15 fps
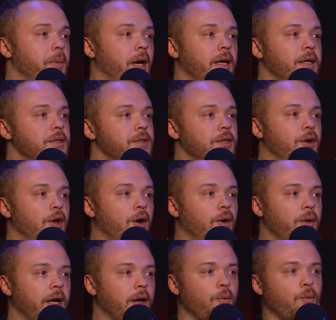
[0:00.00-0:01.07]
base to know
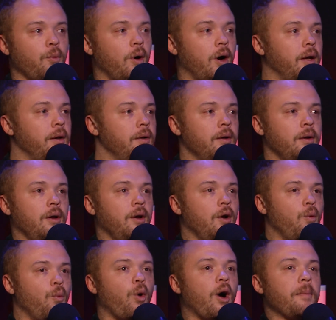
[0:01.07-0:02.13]
like what
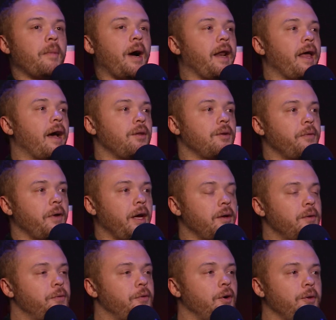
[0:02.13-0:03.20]
might elevate
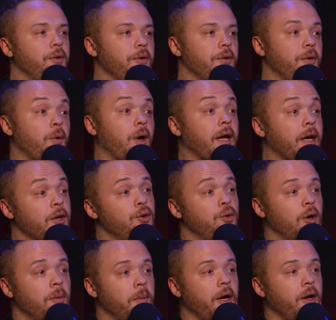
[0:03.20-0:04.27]
it further than what I could do
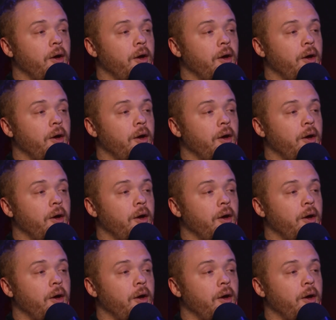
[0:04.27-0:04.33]
on my